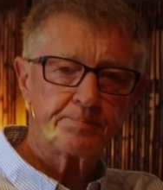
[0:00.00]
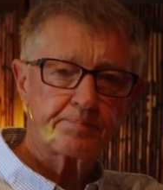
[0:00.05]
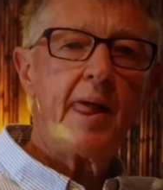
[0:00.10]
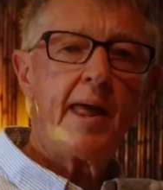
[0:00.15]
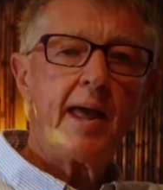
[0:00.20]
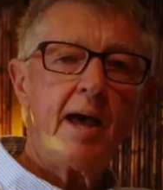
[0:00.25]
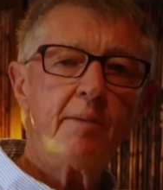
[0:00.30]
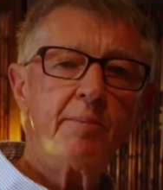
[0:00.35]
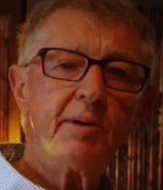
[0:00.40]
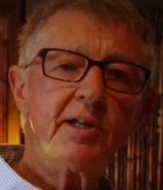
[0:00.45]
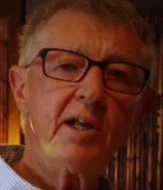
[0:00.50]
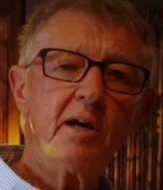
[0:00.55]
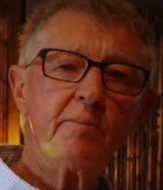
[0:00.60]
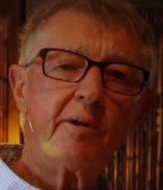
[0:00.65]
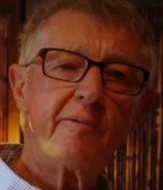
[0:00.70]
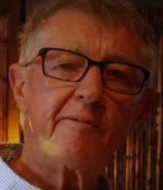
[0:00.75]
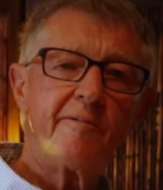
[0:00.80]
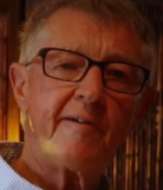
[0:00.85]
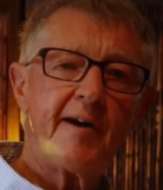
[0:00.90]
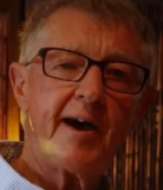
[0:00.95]
Habit number
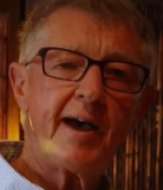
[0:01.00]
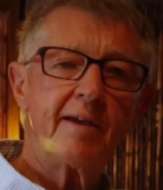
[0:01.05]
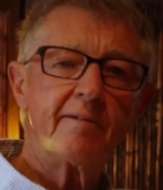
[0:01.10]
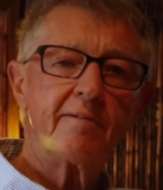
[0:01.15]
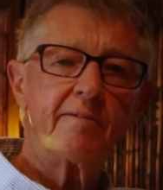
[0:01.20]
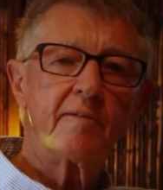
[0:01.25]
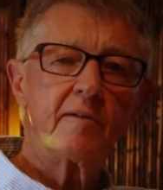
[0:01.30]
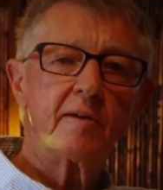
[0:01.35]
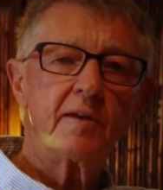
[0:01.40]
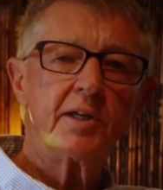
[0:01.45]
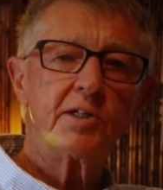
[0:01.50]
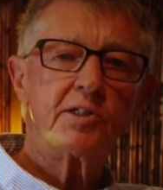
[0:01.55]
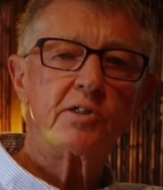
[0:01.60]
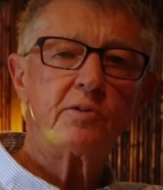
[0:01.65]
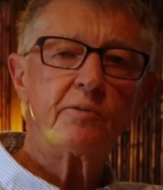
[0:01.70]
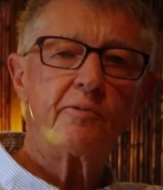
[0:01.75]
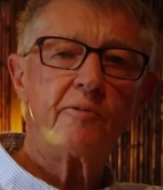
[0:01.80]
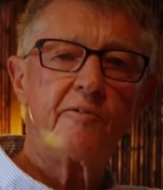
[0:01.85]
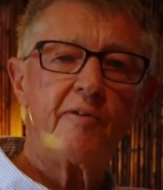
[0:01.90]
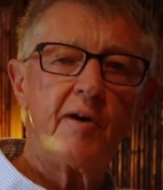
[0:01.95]
5 is to
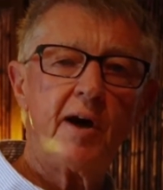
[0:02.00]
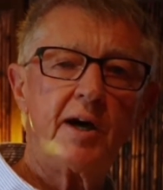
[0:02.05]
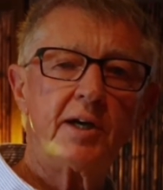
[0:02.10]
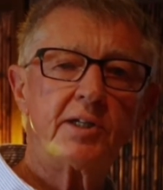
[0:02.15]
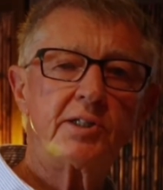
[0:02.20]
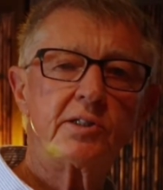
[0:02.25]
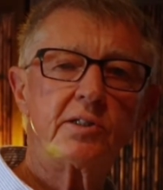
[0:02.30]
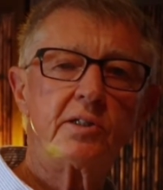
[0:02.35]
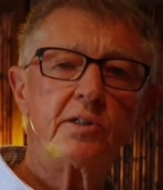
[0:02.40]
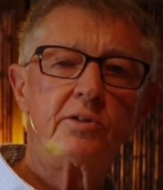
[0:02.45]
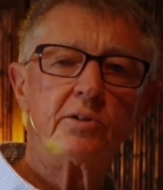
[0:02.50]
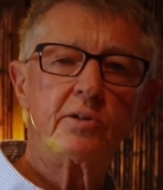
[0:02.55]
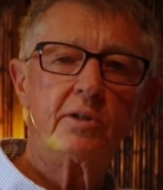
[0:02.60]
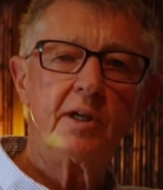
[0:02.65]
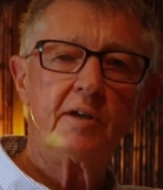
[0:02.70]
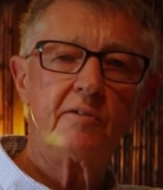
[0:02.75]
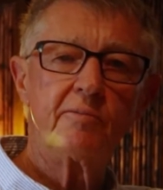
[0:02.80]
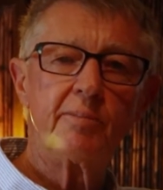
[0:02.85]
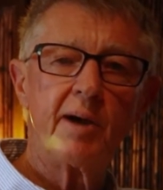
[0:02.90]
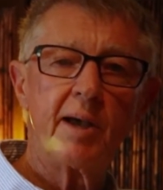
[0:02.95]
fast to
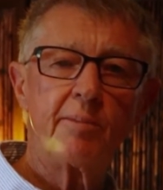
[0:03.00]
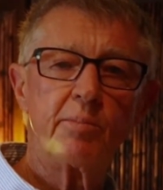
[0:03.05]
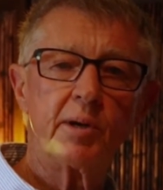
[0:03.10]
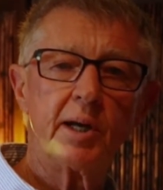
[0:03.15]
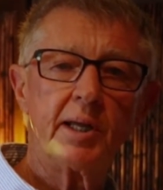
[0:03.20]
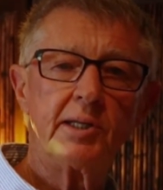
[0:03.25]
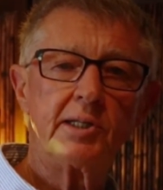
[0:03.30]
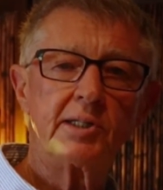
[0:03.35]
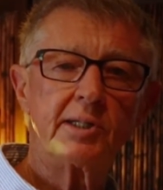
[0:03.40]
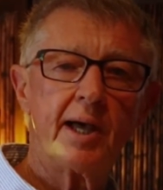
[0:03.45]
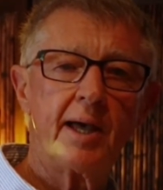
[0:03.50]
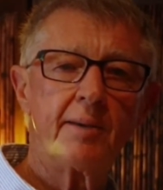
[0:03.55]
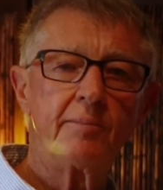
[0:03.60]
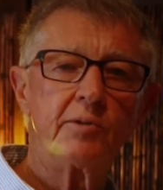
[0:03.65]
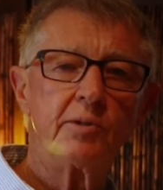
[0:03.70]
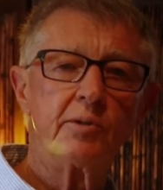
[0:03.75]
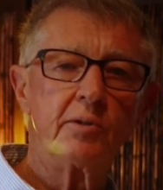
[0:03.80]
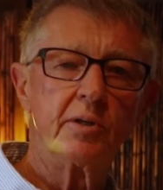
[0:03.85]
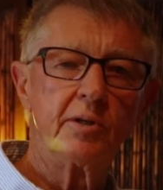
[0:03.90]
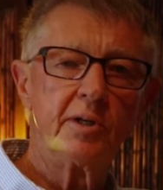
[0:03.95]
give my brain time
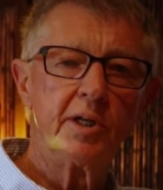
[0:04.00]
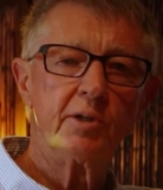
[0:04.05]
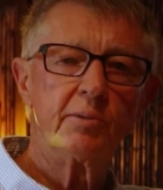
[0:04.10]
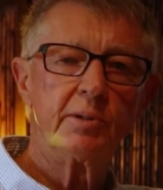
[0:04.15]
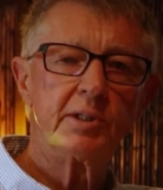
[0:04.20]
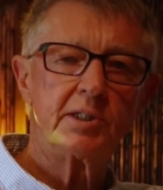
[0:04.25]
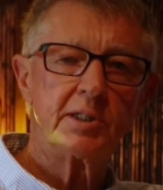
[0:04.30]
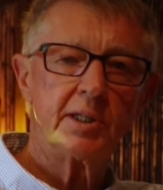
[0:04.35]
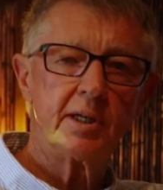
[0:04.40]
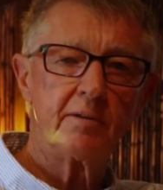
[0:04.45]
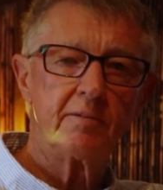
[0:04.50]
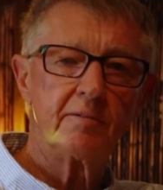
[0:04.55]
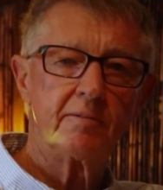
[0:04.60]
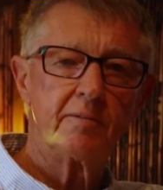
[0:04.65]
to renew itself.